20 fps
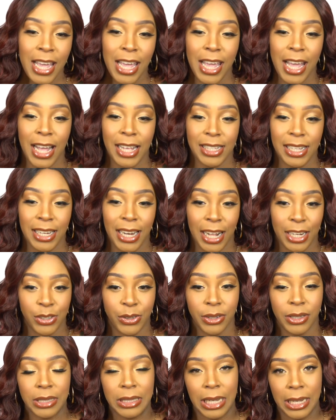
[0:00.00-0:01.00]
It has a
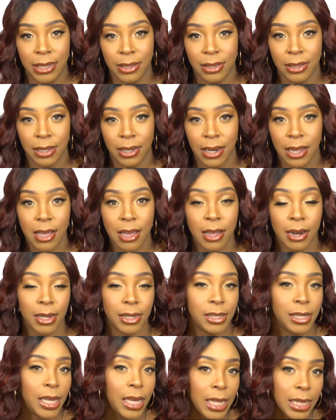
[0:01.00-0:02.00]
natural density. It
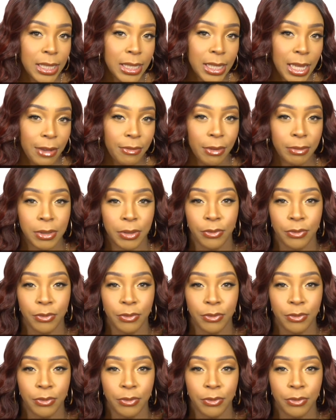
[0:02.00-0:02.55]
is heat safe up